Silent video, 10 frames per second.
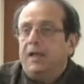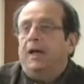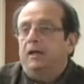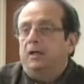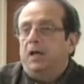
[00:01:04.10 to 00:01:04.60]

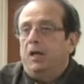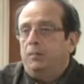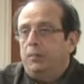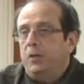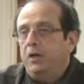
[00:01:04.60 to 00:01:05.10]
that
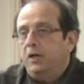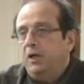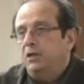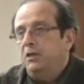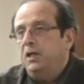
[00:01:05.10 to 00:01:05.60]
and put it
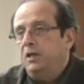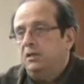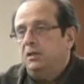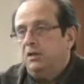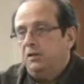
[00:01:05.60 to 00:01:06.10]

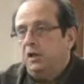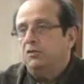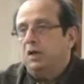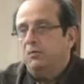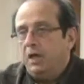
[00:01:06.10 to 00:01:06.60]
underneath an
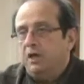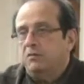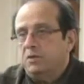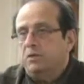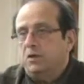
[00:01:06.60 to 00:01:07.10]
electron
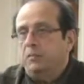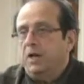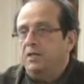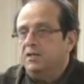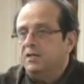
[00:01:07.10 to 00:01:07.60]

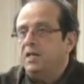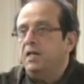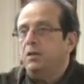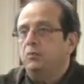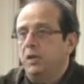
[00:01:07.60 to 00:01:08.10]
microscope and
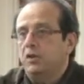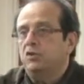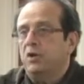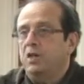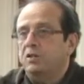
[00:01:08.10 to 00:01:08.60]
see where the
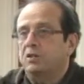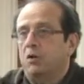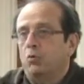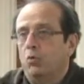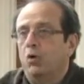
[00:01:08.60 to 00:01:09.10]
traces
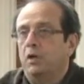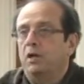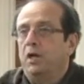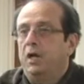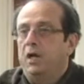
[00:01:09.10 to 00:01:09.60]
are worn
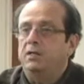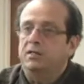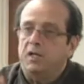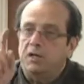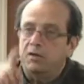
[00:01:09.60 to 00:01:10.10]
and
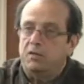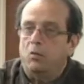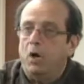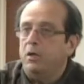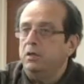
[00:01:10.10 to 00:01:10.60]
say there's a
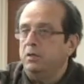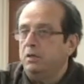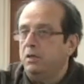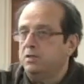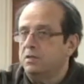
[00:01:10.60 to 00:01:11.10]

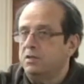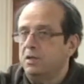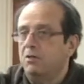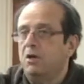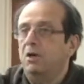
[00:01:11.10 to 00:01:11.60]
1, there's a
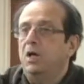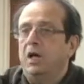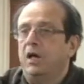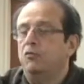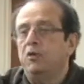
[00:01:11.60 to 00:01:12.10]
0,
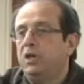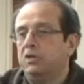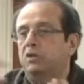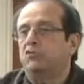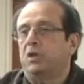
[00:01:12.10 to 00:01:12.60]
and
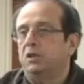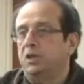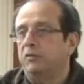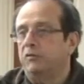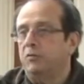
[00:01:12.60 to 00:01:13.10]
reconstruct
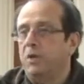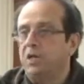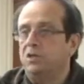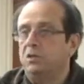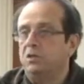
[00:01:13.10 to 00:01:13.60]
the
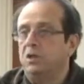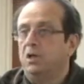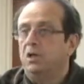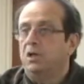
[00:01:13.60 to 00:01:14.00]
information